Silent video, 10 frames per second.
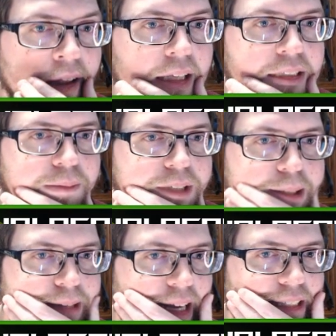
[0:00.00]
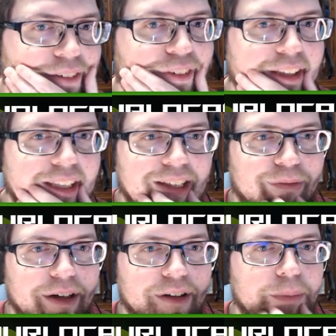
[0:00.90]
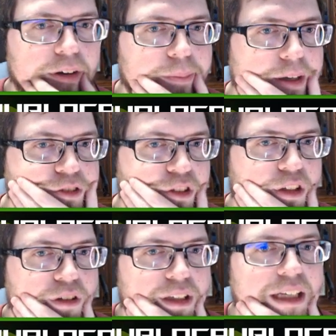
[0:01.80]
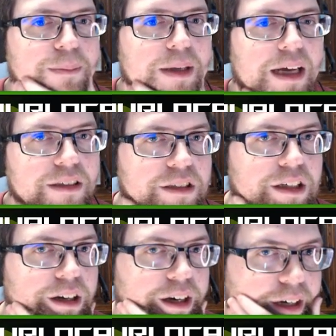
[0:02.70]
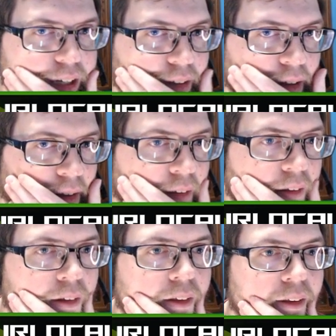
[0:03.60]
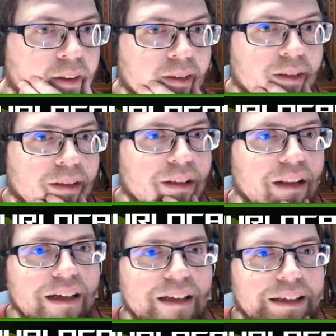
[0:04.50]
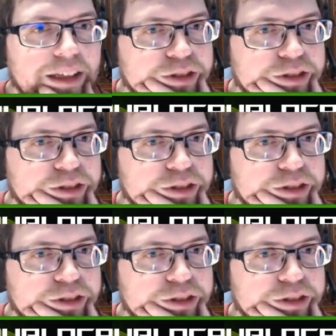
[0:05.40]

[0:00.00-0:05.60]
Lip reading: They sometimes act differently than regular Pokemon, so you'll need to be on your guard. Luckily,